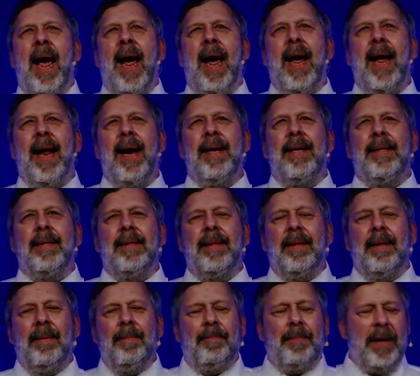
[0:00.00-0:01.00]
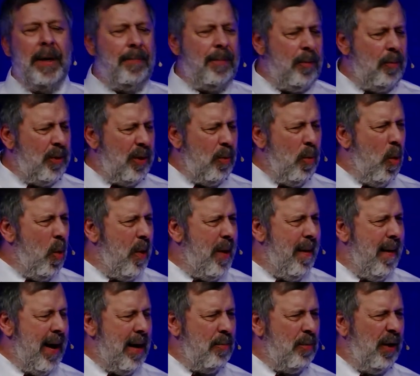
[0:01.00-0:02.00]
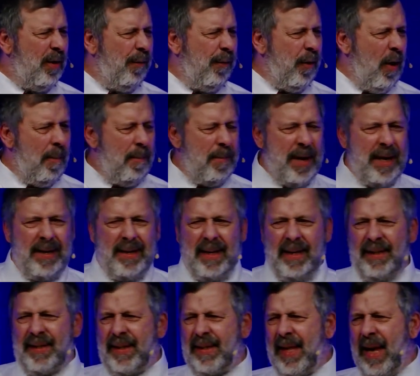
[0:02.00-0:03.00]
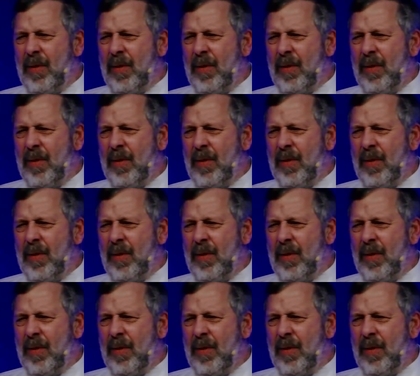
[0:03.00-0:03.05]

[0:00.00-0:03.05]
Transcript: And people would walk around with floppy disks.